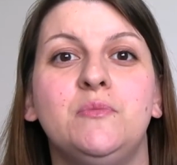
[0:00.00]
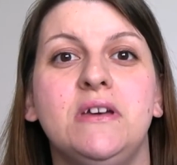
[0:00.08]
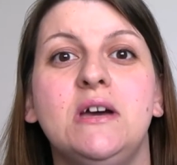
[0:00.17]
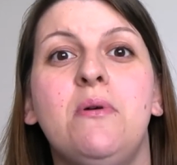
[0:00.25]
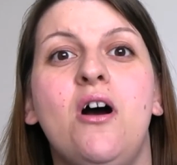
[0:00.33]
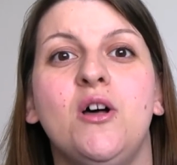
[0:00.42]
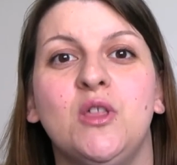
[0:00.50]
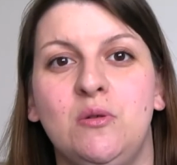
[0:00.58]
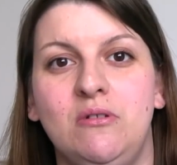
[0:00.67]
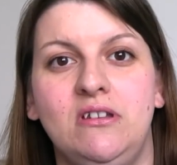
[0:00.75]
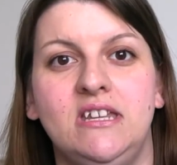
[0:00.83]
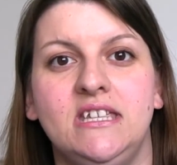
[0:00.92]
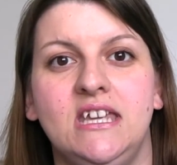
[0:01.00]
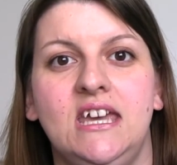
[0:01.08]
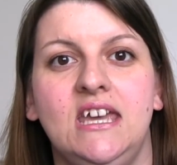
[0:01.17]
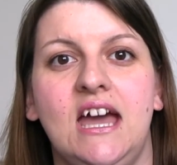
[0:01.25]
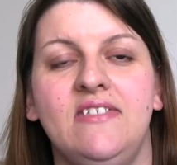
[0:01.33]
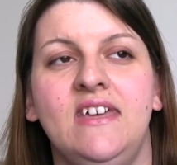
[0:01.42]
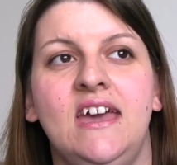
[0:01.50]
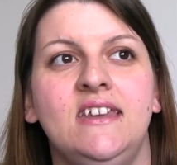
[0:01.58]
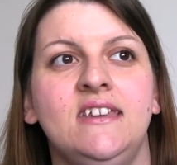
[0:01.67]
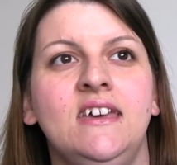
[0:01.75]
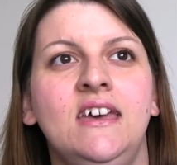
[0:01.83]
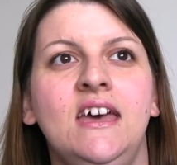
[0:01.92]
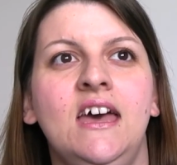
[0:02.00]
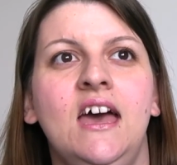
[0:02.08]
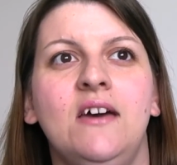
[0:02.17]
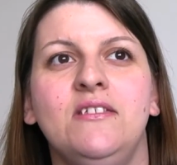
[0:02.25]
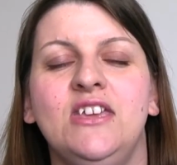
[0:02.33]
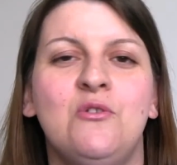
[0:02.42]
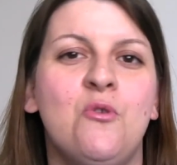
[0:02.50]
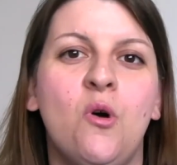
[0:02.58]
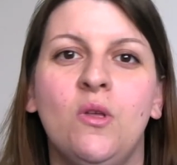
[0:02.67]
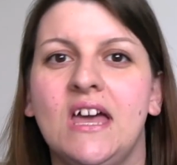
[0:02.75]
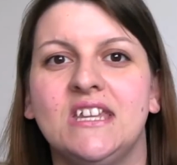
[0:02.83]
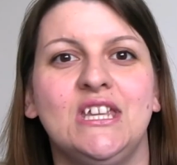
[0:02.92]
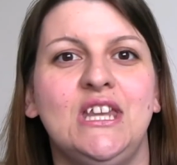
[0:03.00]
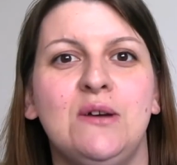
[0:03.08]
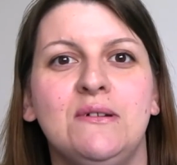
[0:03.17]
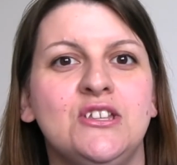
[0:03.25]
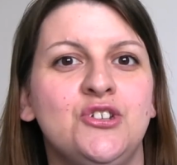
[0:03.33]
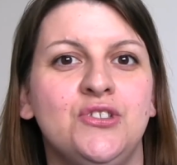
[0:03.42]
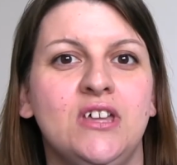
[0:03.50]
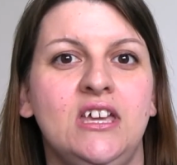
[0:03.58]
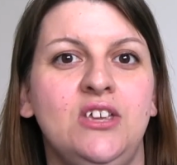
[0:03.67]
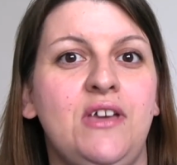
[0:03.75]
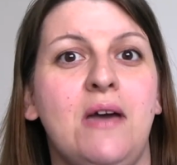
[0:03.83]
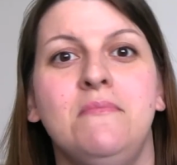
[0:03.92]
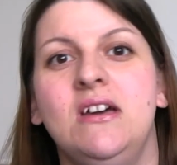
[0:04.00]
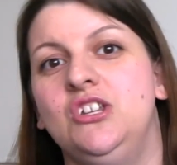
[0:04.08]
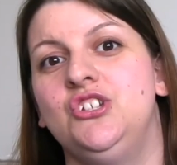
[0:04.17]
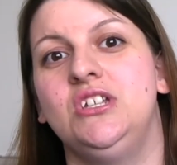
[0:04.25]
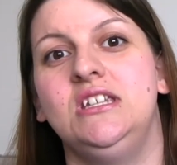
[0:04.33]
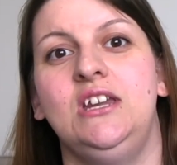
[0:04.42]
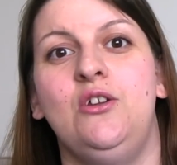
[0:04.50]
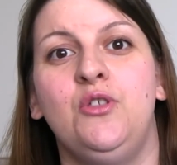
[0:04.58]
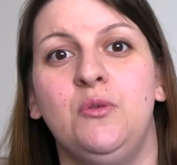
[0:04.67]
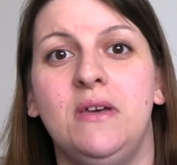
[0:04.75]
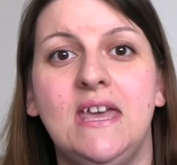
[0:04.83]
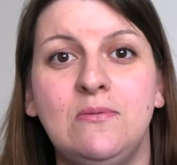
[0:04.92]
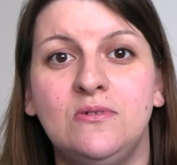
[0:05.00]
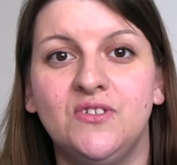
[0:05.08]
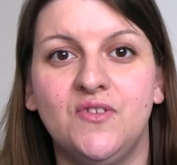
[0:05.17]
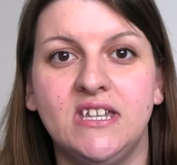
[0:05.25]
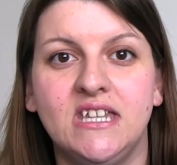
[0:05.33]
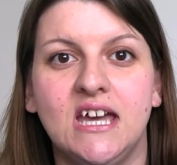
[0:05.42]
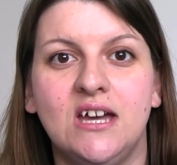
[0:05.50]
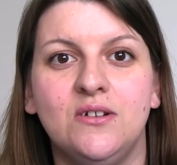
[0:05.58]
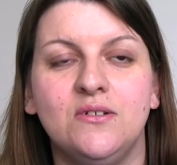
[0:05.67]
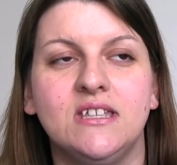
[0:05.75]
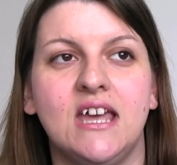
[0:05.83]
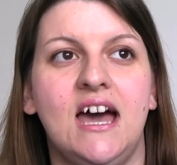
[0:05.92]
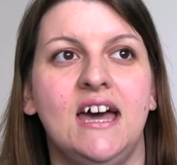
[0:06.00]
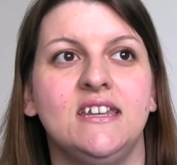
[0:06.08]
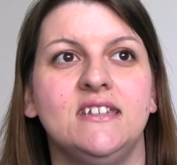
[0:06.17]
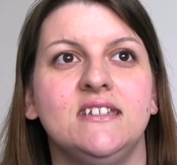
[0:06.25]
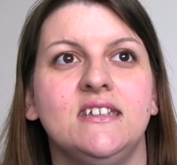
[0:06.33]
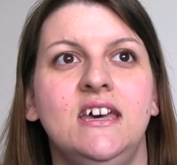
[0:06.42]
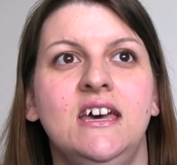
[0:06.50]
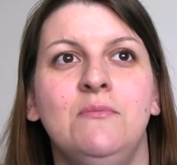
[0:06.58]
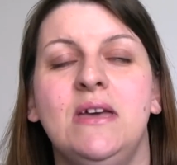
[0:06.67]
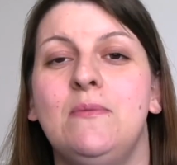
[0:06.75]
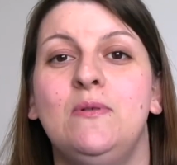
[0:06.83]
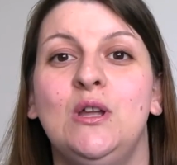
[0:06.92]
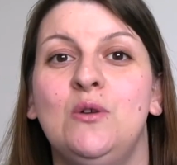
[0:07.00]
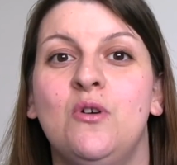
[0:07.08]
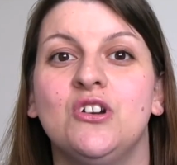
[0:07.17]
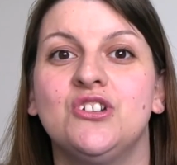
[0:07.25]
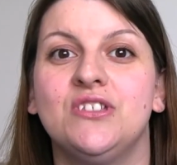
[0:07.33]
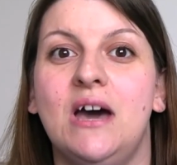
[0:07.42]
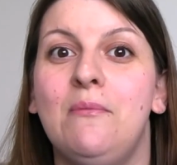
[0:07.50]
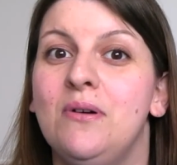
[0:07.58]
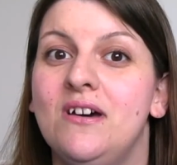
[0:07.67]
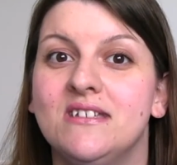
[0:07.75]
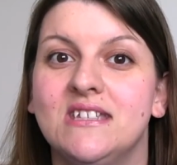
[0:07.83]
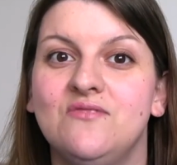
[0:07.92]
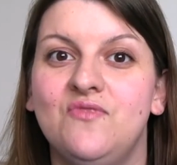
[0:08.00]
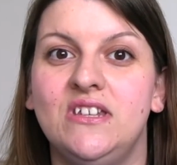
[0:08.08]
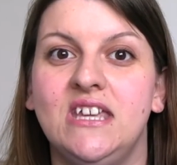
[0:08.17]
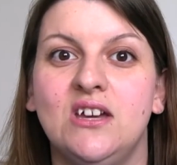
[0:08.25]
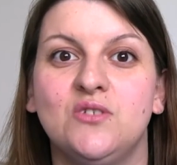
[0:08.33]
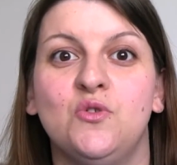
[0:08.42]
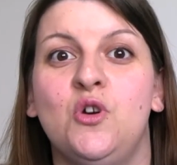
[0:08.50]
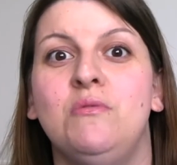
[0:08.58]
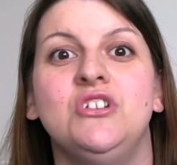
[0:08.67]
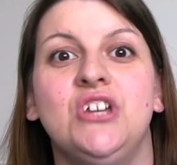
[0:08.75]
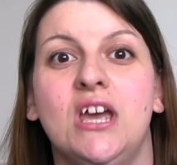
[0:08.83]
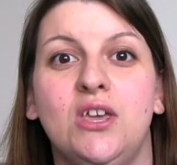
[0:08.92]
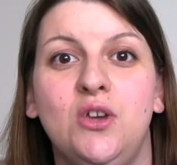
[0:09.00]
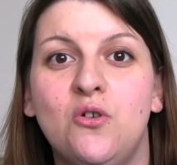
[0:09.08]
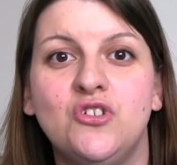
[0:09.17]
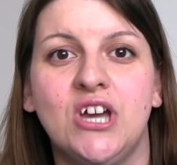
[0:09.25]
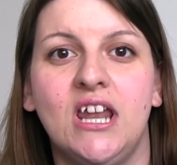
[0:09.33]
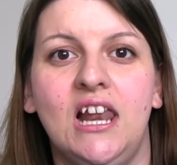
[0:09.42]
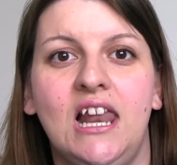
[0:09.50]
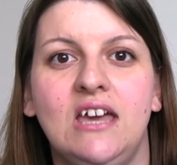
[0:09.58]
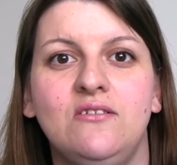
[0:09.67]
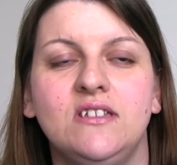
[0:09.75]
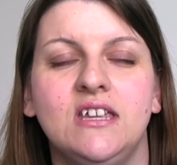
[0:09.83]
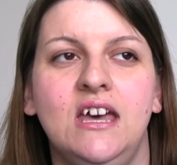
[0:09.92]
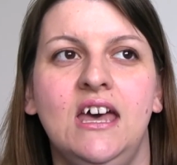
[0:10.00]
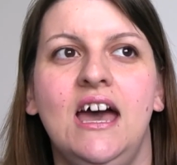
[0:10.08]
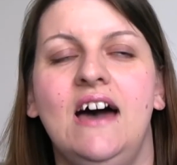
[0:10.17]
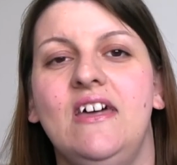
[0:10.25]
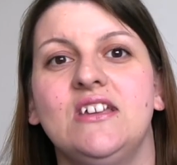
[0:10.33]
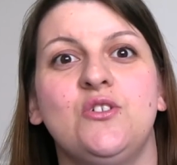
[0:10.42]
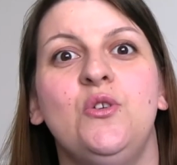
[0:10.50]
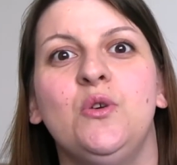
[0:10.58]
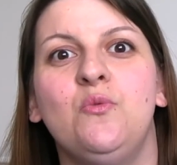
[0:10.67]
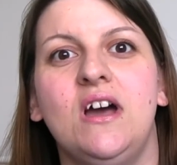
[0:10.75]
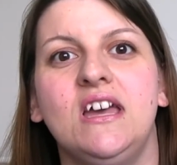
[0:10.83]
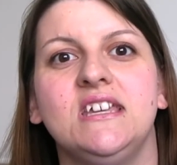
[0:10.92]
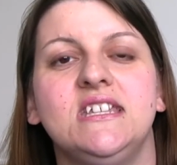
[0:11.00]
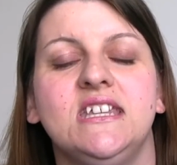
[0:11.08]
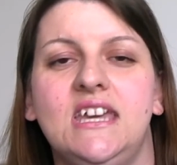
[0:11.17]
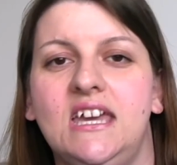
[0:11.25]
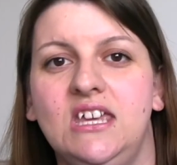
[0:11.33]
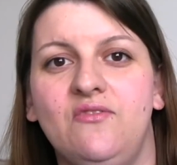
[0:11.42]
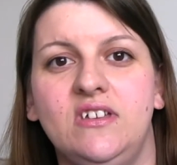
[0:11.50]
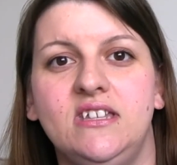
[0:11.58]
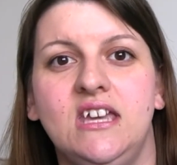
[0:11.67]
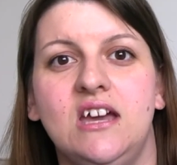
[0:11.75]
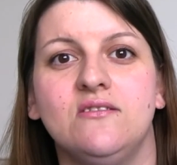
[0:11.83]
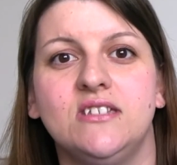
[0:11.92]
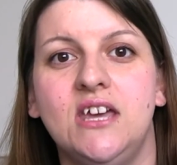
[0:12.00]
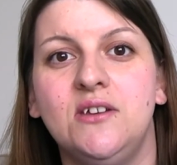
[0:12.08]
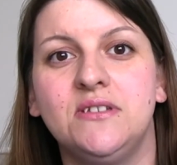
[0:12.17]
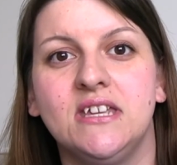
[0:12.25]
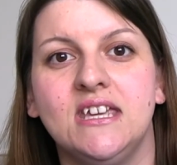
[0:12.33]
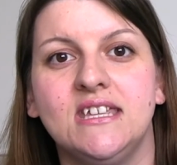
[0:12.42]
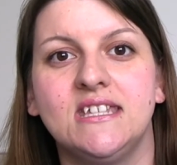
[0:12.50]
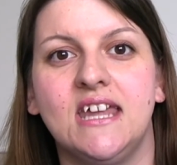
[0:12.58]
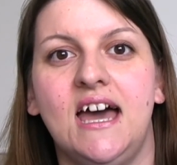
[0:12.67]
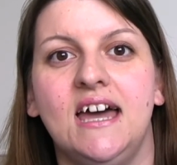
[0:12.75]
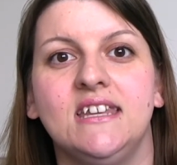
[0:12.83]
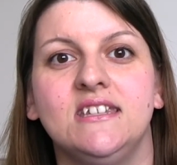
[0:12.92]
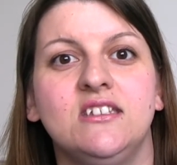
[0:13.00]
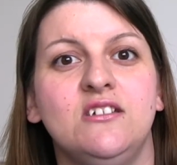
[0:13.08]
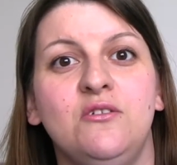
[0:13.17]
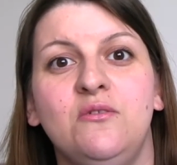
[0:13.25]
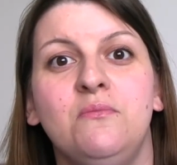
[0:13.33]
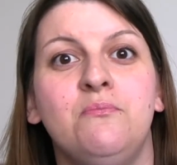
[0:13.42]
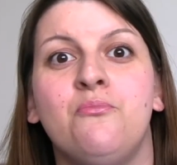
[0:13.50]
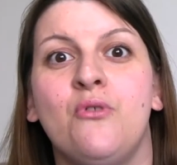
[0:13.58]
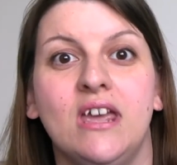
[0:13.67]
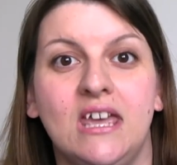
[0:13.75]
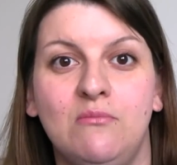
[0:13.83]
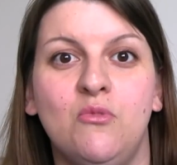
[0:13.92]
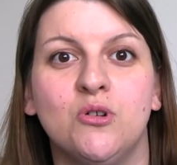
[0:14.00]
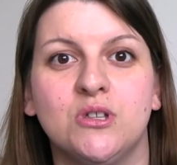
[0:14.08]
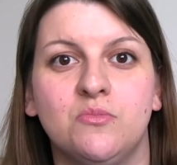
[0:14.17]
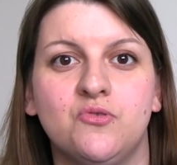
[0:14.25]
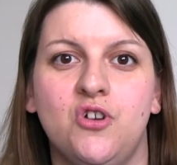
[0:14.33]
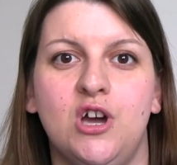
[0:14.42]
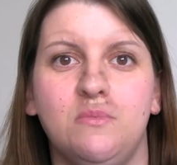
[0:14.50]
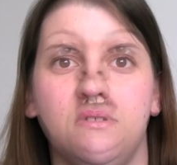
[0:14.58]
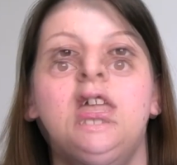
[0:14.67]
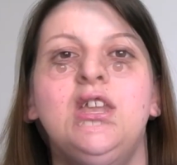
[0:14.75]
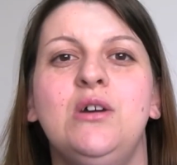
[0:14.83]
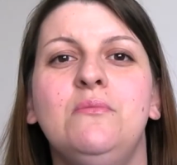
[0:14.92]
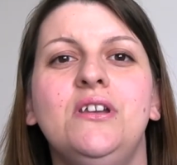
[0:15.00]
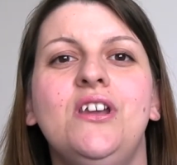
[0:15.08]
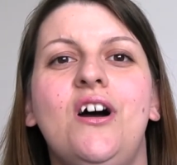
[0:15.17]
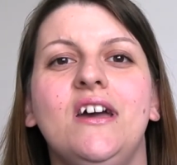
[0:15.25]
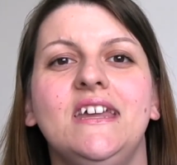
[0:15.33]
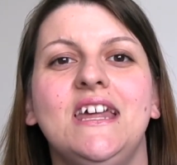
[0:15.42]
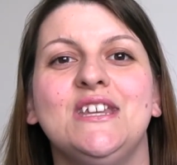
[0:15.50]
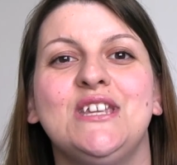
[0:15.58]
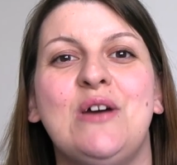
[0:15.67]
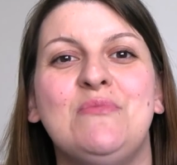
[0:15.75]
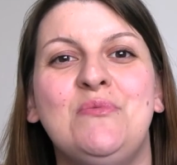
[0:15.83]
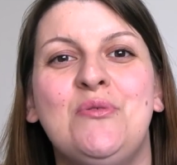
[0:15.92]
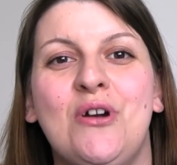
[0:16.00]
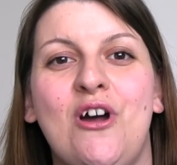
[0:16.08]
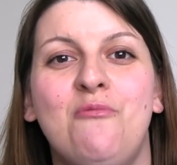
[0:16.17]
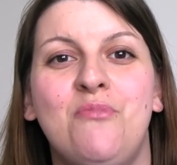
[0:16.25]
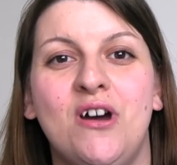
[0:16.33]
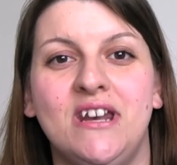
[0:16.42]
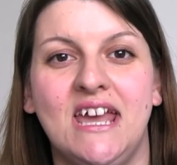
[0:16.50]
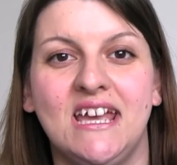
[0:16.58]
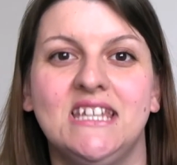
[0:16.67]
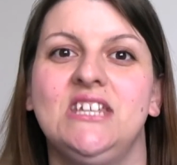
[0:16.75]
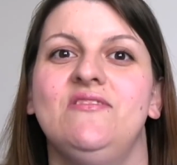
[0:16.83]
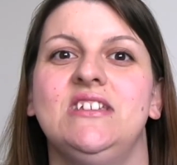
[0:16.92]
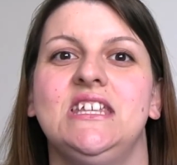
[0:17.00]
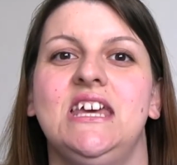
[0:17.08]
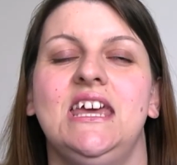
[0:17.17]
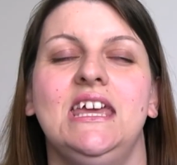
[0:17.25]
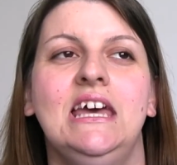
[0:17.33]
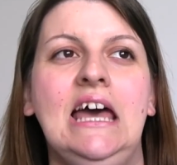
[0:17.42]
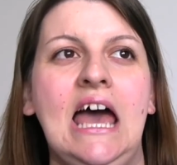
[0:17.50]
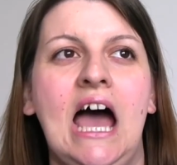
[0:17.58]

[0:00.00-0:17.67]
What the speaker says: be a part of the community, and then you all get to know each other, you get mentioned in other people's videos, and people who watch that person's videos will come and check your channel out, and that's other ways to get your videos noticed and to bring in more subscribers. Number nine, don't be put off by negativity.